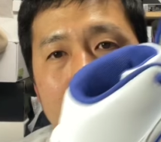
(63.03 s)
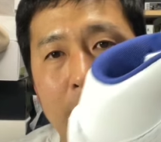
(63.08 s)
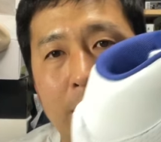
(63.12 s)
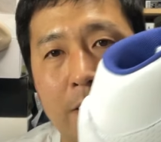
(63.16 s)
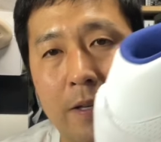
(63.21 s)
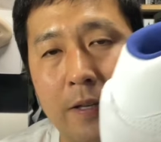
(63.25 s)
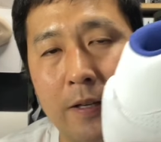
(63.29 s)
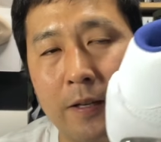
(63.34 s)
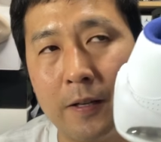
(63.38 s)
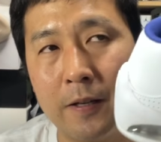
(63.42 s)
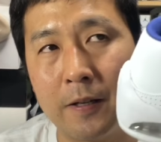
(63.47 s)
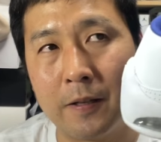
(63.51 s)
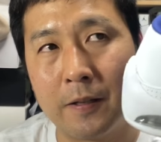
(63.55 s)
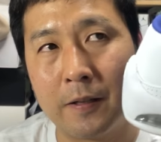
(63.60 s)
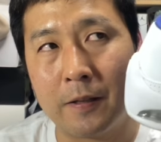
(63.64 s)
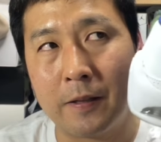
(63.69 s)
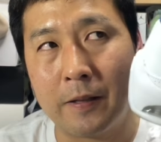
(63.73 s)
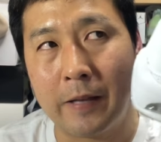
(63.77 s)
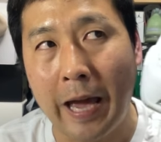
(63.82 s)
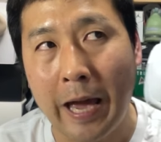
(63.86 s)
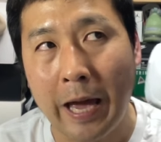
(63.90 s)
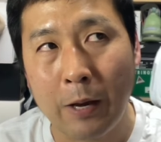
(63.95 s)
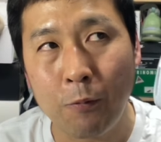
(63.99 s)

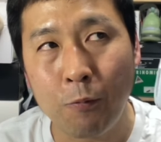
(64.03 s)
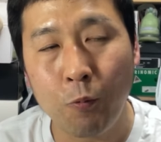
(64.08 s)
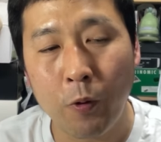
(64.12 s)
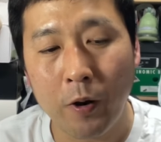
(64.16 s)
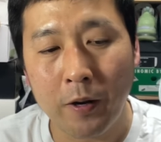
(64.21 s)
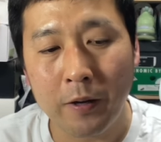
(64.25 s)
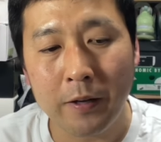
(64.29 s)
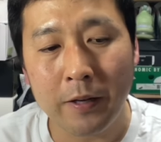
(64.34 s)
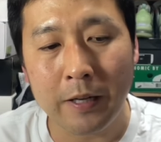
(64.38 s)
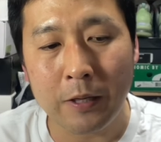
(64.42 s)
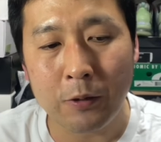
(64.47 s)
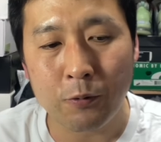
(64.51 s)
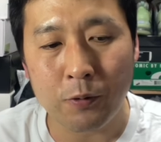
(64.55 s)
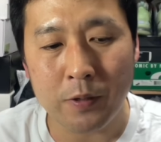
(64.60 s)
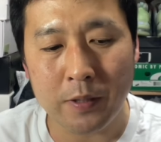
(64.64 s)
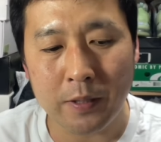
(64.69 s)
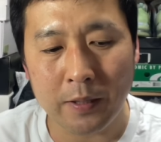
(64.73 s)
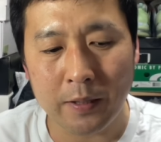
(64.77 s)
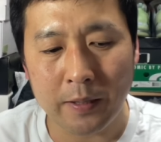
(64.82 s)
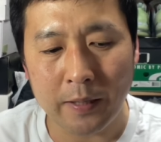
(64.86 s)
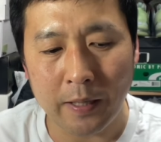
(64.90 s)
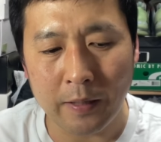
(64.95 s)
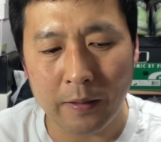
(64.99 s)
and1,
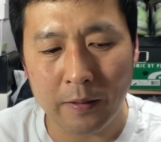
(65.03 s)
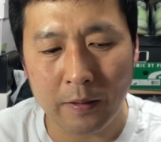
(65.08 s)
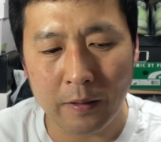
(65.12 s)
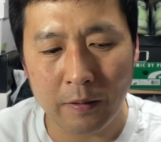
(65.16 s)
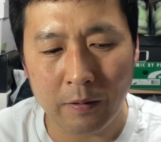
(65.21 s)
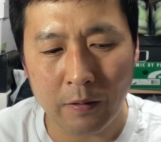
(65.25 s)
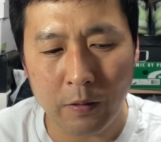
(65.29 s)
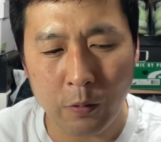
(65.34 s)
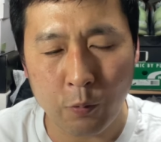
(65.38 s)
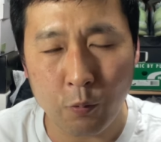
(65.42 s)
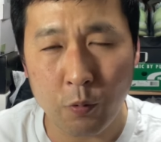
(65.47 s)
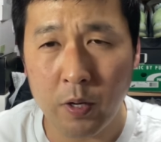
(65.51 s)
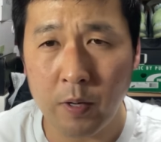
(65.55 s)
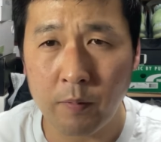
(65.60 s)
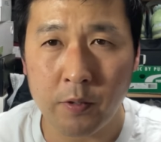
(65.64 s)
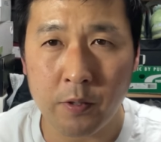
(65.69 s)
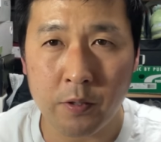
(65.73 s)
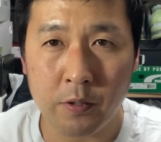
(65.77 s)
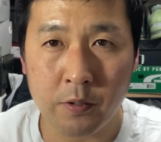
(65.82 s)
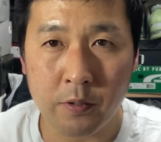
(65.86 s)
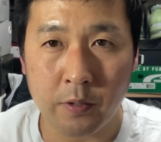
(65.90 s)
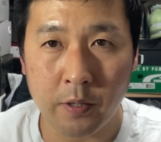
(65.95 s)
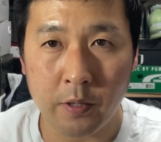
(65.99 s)
interestingly, I think 3 of the
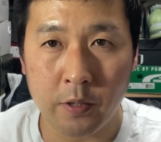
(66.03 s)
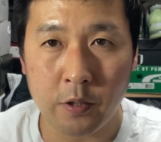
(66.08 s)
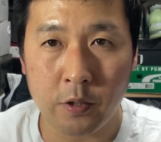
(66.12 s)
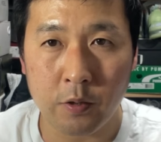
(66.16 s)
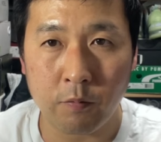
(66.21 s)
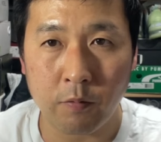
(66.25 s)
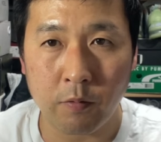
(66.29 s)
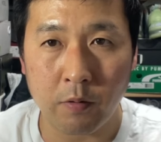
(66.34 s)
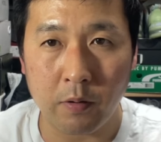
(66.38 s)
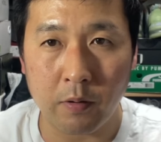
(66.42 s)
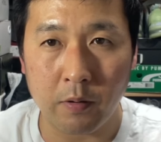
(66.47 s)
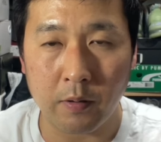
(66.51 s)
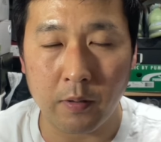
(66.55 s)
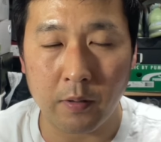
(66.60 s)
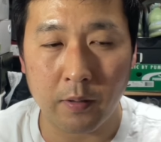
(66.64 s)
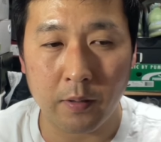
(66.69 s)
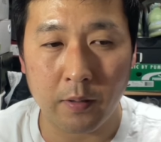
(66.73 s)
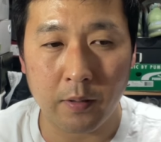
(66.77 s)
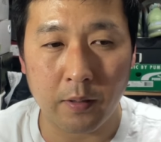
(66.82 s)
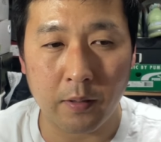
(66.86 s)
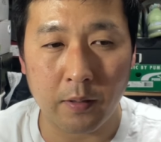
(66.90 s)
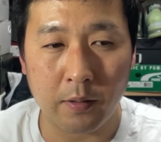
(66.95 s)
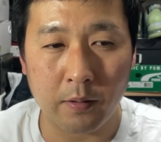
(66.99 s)
starters for
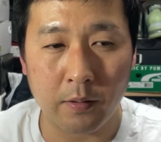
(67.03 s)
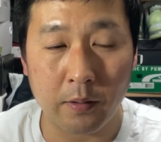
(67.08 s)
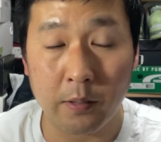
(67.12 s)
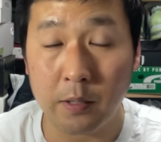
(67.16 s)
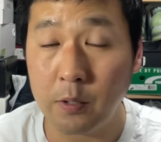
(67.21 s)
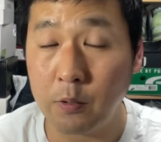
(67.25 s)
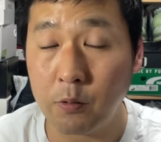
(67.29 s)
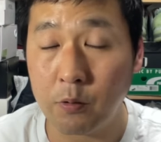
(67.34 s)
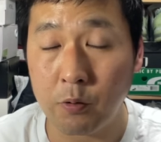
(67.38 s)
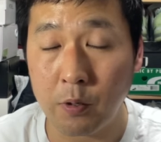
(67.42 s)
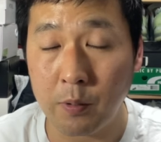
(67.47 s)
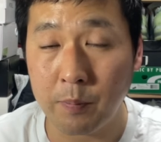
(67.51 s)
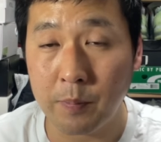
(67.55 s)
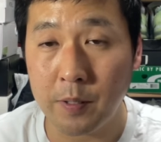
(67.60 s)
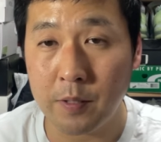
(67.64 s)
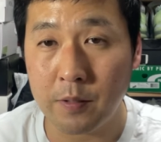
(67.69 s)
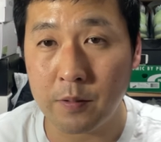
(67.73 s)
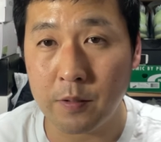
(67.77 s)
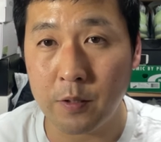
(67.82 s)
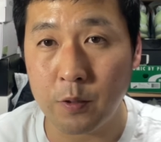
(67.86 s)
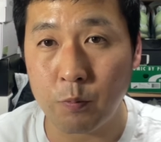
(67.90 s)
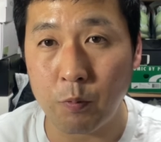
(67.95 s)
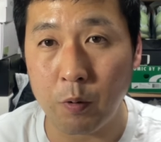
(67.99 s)
the Detroit
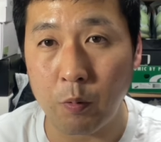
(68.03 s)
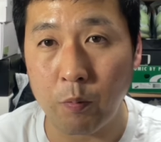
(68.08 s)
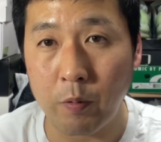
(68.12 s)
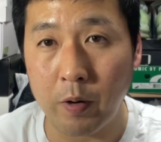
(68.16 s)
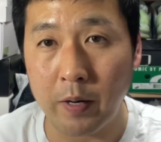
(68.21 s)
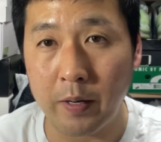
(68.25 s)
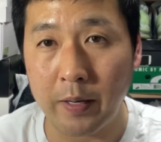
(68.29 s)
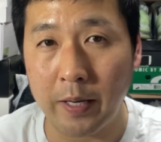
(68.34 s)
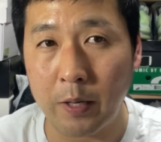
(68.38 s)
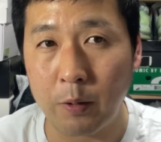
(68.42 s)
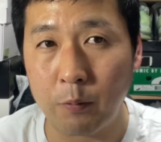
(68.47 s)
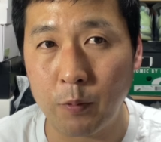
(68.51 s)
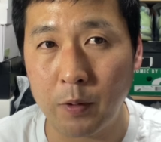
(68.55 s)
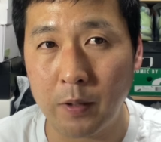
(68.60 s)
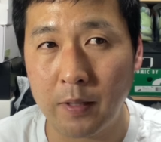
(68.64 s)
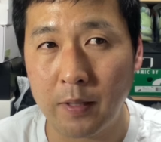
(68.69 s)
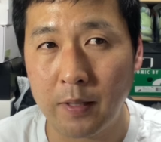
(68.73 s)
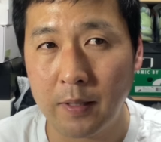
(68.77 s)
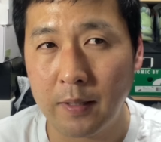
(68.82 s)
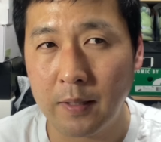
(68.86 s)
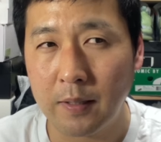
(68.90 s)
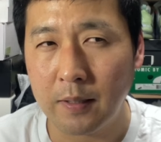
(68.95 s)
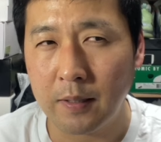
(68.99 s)
Pistons were wearing and1,
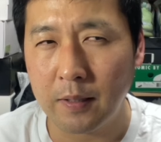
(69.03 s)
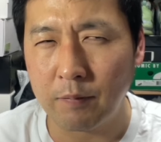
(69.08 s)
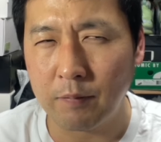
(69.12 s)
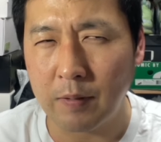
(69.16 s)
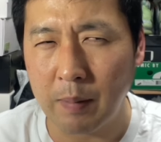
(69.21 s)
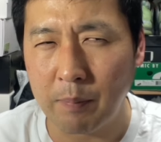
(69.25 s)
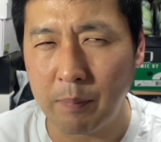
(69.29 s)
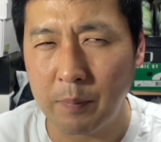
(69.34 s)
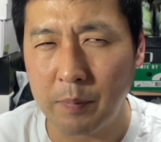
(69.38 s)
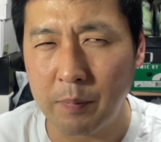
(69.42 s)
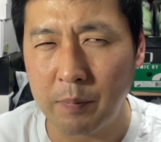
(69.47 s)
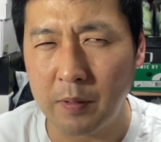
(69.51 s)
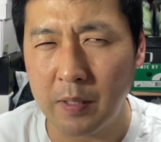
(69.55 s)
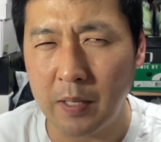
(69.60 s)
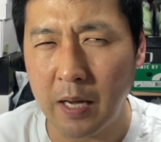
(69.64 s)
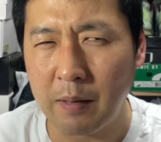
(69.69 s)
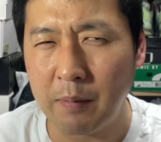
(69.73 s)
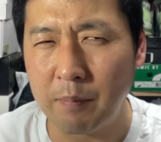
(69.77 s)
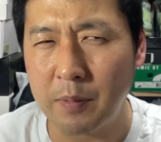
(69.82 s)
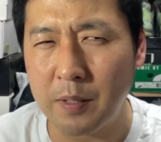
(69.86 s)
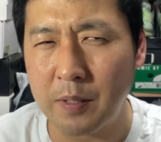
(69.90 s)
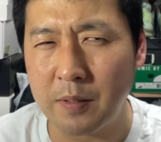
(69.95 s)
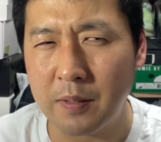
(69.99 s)
if I'm
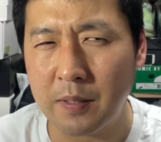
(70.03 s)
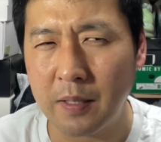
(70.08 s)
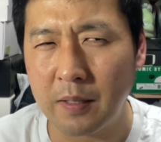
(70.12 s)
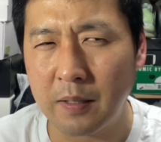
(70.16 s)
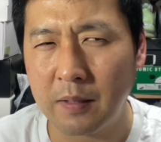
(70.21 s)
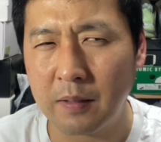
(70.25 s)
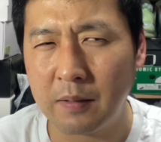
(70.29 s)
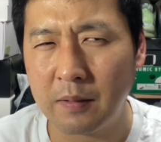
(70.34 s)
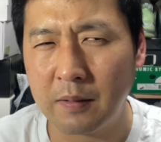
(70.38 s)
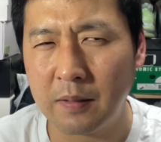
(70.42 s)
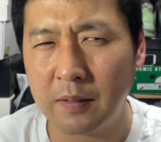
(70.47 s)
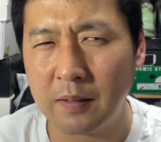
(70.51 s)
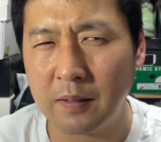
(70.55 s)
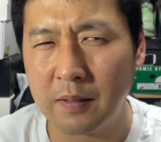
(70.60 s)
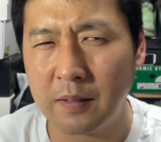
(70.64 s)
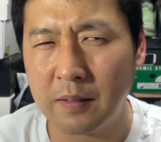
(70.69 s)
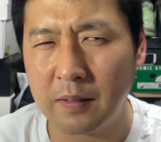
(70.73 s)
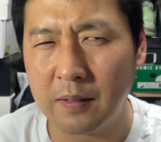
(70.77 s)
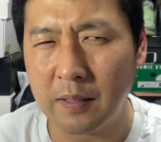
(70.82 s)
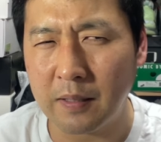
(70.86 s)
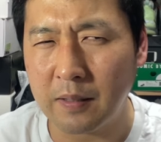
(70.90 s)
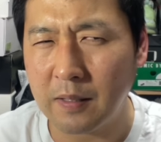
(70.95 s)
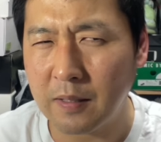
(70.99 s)
not mistaken.
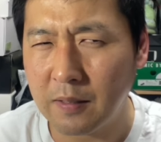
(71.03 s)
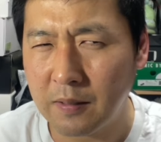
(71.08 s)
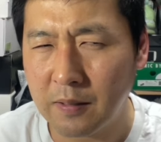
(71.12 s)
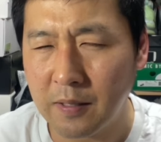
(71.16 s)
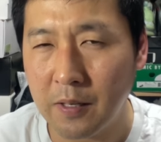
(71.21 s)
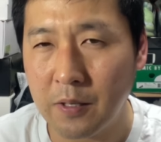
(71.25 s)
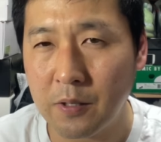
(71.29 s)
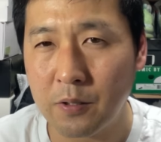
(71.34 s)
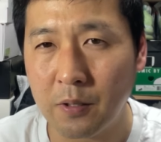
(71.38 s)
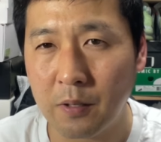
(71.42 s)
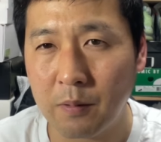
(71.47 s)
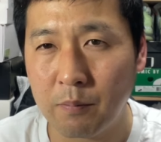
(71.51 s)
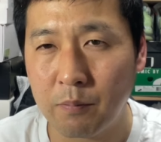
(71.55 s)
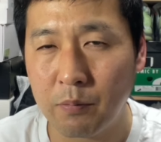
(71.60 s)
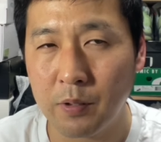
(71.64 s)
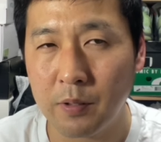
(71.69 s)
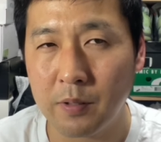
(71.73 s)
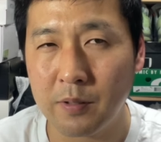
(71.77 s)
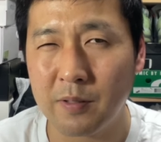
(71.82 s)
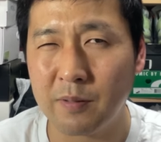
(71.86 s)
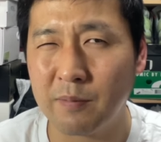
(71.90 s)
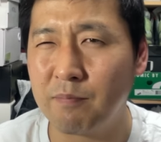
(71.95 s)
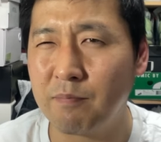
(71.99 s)
I think Tayshaun
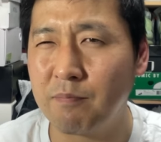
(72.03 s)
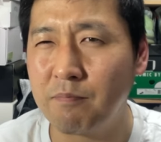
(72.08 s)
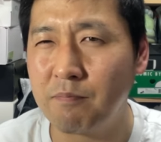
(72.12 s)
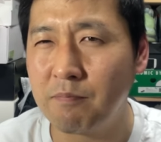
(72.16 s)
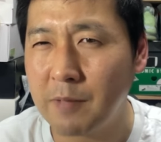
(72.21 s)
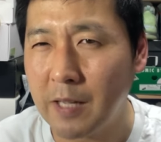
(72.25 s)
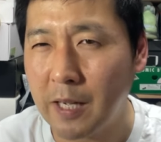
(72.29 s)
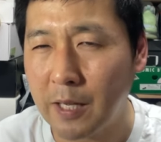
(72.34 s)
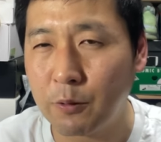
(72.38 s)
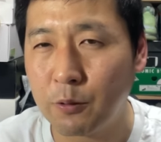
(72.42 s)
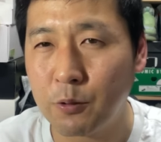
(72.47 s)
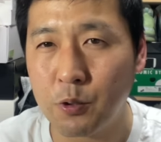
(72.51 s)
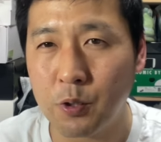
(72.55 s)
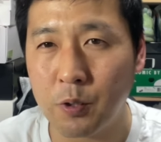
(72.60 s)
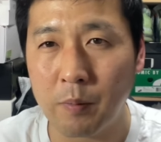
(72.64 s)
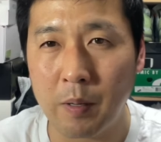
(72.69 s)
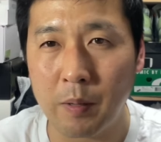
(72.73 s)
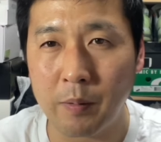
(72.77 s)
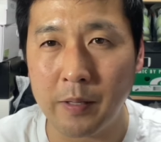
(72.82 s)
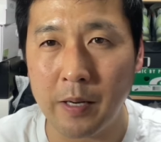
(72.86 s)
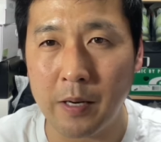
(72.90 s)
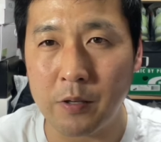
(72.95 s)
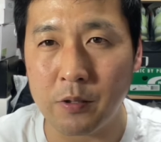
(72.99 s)
Prince, not too sure
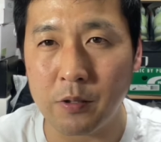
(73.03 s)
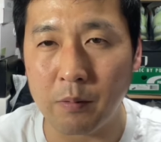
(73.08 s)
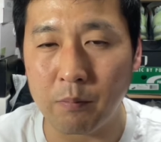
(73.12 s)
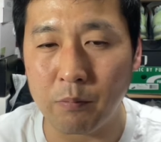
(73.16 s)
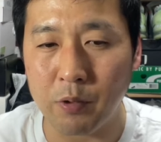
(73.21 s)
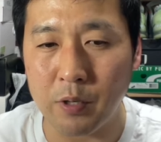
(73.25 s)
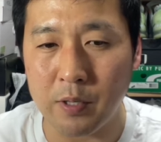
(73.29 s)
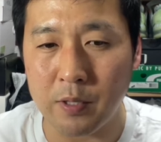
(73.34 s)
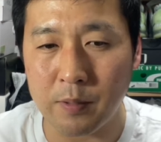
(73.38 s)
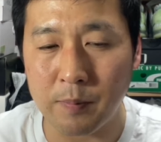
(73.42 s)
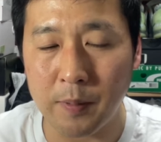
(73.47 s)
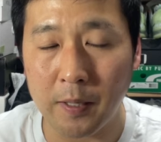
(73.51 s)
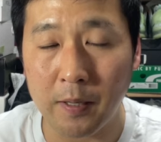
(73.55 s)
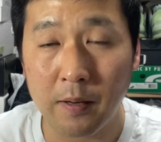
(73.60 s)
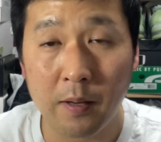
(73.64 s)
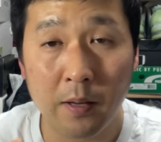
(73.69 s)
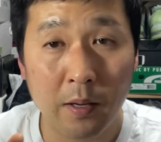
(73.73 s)
about Tayshaun Prince, but